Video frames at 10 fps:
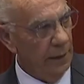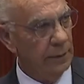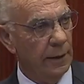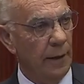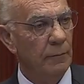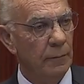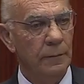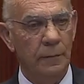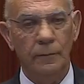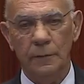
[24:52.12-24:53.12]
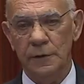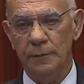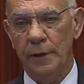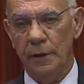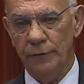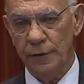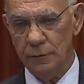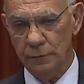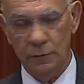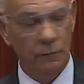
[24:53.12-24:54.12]
outcome is
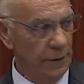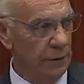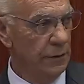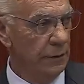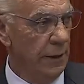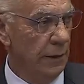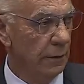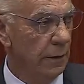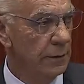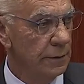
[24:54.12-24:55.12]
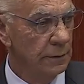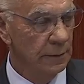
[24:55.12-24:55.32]
beneficial to West Australian growers